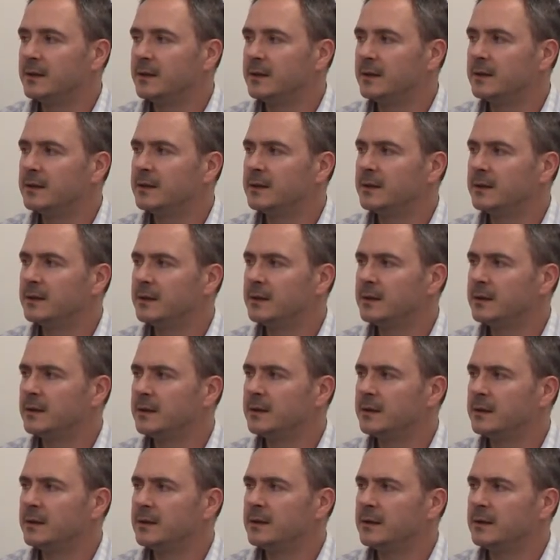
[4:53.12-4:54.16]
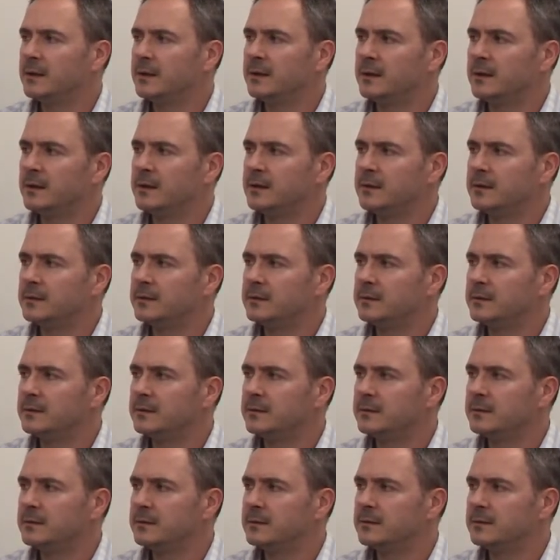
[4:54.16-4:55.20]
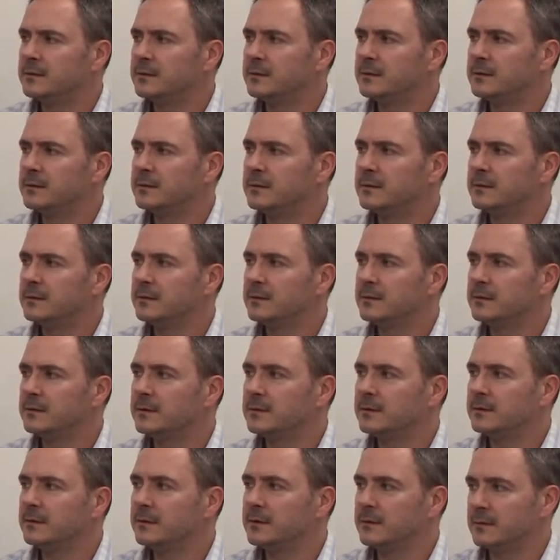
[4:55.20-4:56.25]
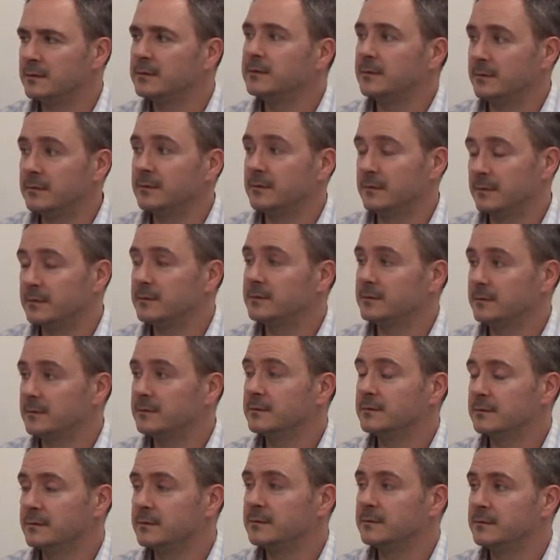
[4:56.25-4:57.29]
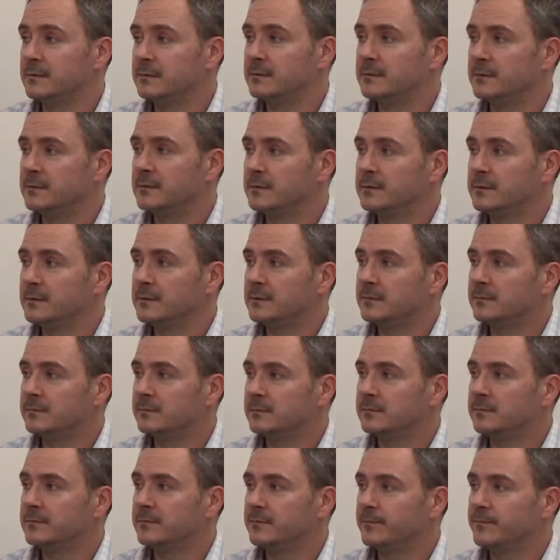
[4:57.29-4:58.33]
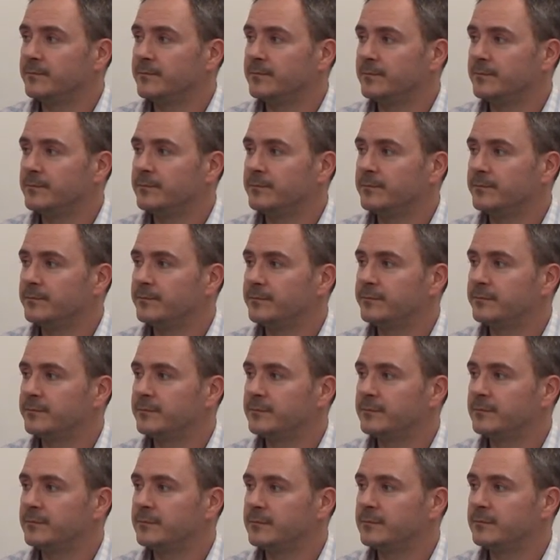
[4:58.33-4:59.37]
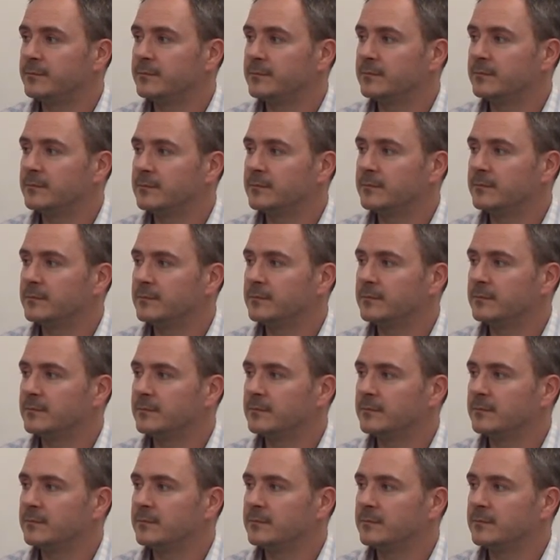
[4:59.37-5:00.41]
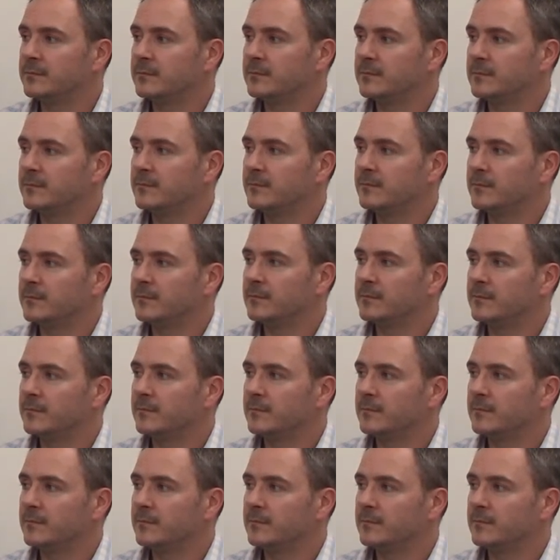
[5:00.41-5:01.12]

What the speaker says: No words are spoken by the person on screen.